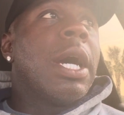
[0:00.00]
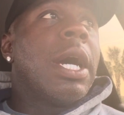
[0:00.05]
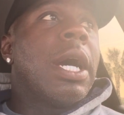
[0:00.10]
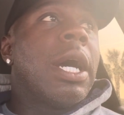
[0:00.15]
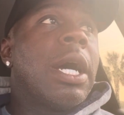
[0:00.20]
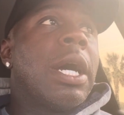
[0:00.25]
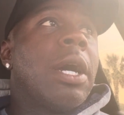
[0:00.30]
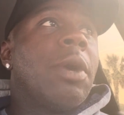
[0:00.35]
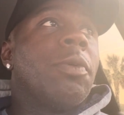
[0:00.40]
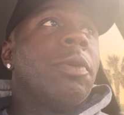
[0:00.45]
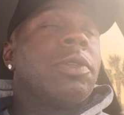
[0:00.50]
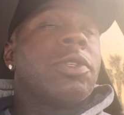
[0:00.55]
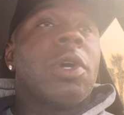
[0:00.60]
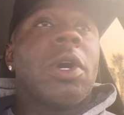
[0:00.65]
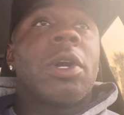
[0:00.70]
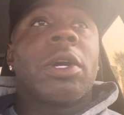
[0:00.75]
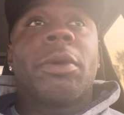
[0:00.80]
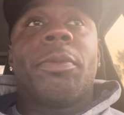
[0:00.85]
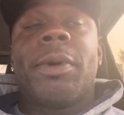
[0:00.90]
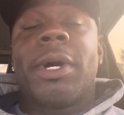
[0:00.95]
Uh, we'll
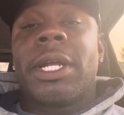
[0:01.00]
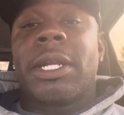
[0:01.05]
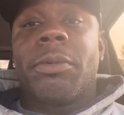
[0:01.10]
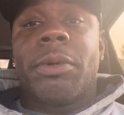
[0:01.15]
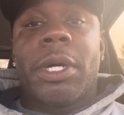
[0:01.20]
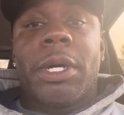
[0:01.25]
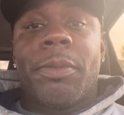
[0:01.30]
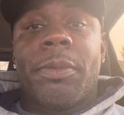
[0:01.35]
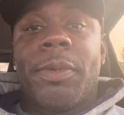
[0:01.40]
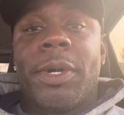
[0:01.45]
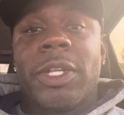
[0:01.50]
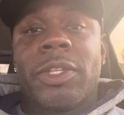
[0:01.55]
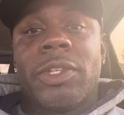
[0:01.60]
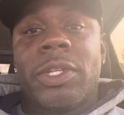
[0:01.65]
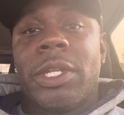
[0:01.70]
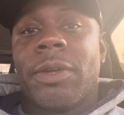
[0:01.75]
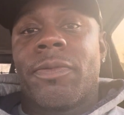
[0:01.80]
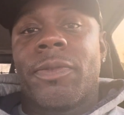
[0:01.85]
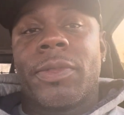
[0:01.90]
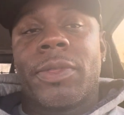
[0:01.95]
talk about a, a, bunch
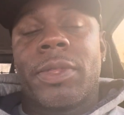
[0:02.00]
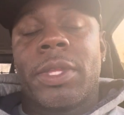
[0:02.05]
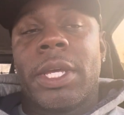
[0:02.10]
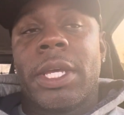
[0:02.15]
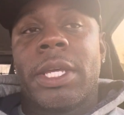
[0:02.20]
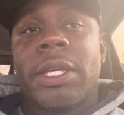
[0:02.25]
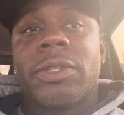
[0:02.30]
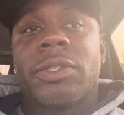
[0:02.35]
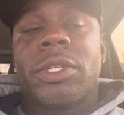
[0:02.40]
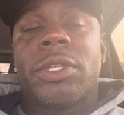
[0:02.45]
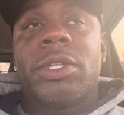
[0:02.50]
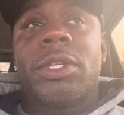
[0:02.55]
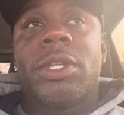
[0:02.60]
of different things and,